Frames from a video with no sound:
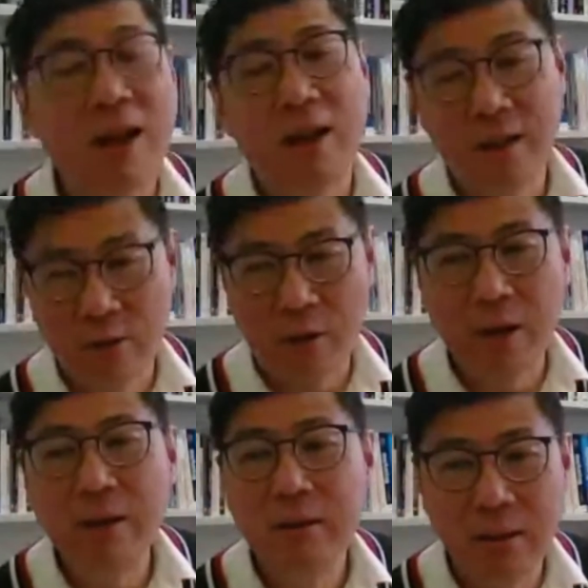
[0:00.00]
Yeah,
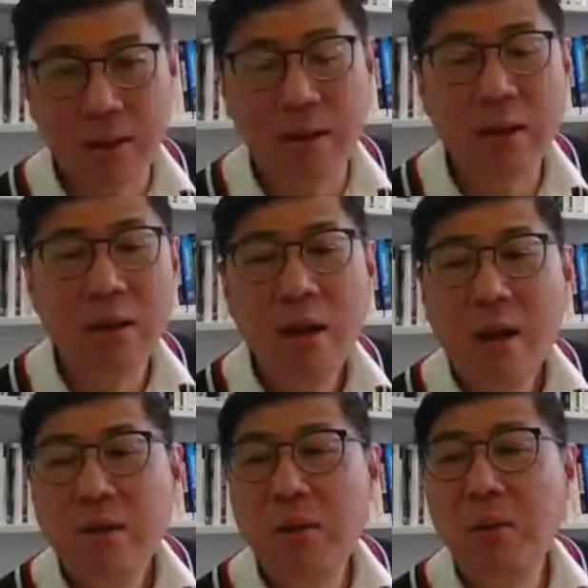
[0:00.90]
correct. Yeah.
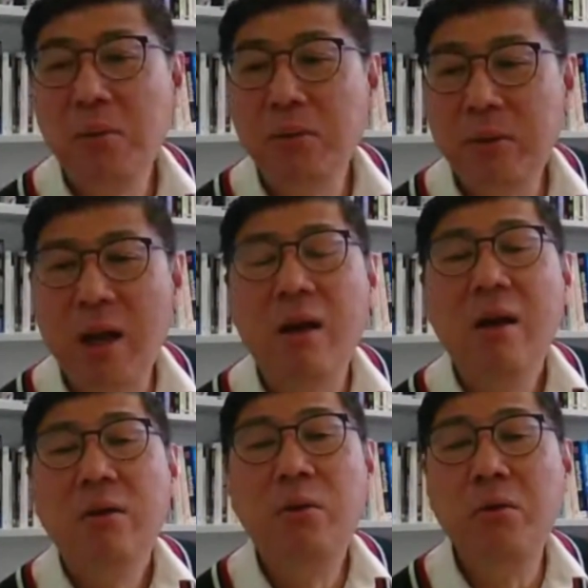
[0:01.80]
So
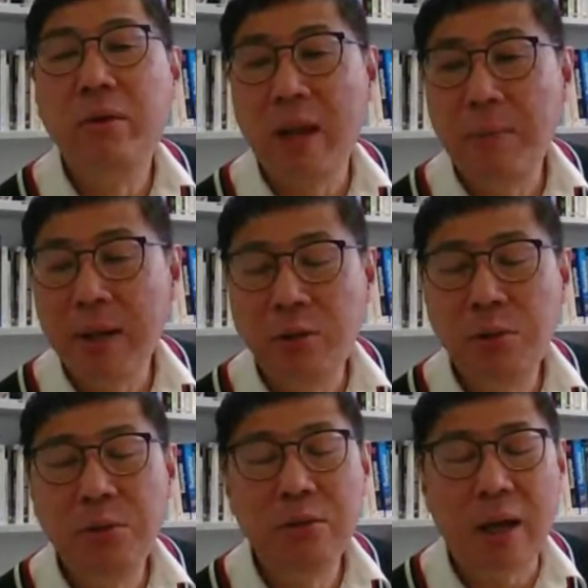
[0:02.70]
yeah, Rosie, I mean, I
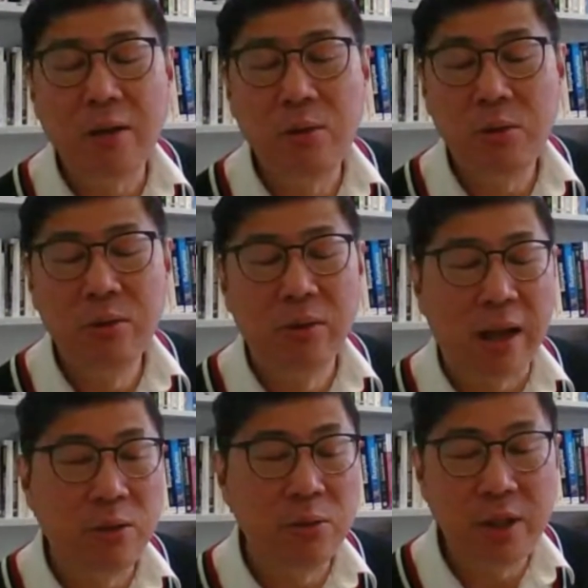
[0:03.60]

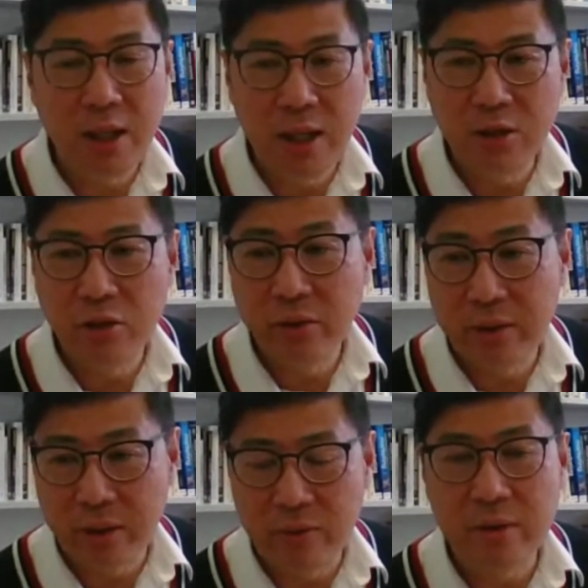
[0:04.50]
do teach
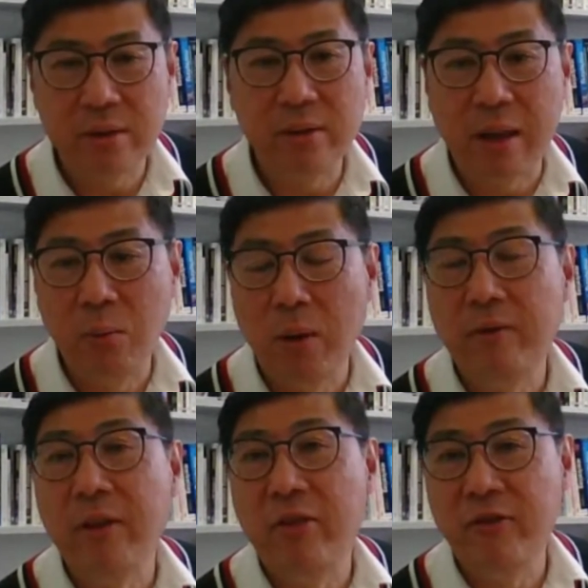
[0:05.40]
services, and one
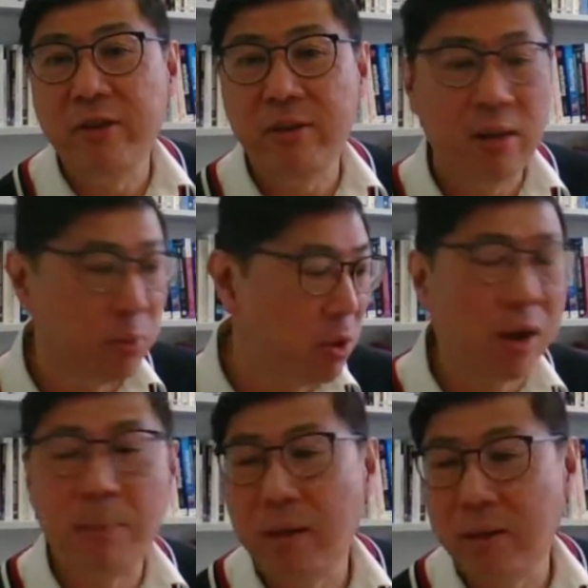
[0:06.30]
of the first things we
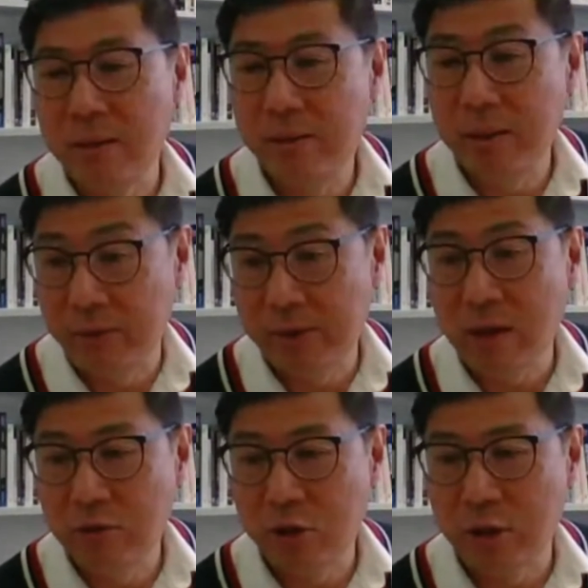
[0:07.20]
talk about is service
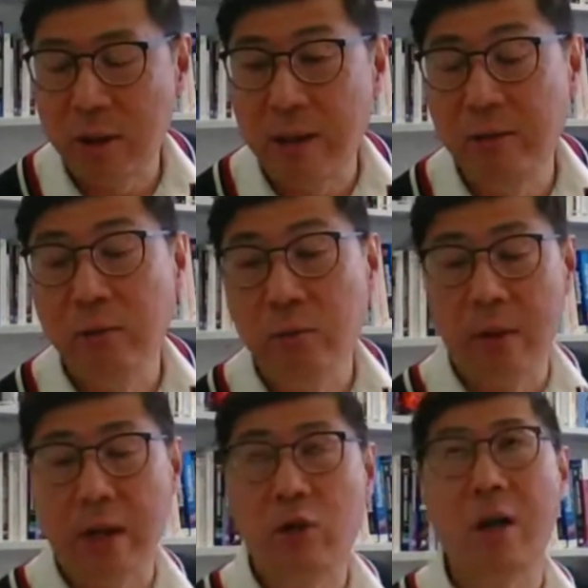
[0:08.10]
culture. And
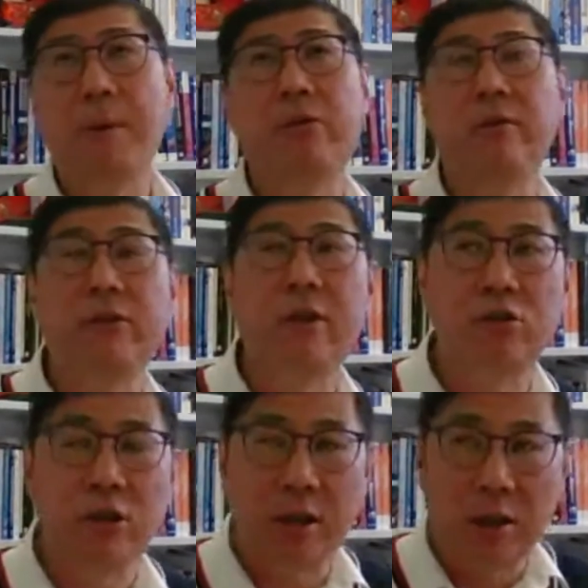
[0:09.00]
when I talk about service
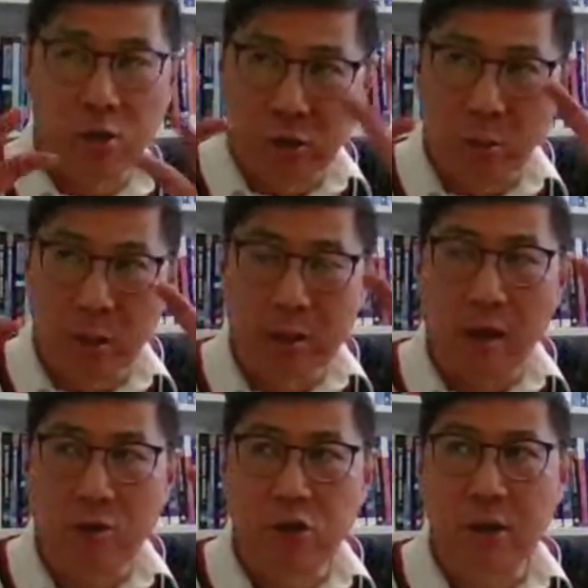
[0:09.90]
culture, and I use the word
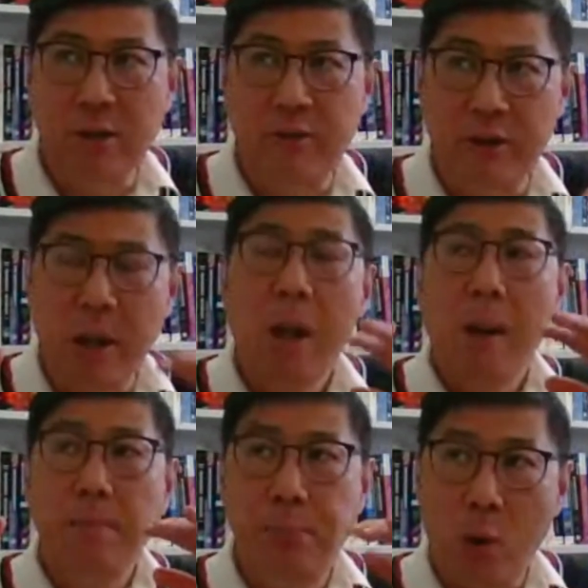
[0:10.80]
culture in a very
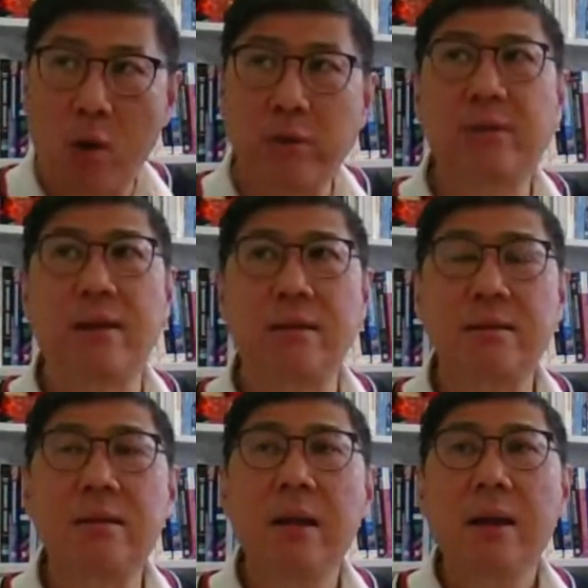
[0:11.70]
broad
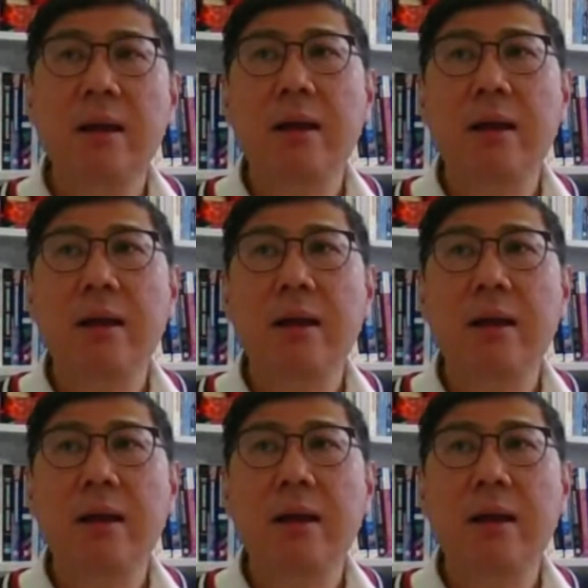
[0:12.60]
sense,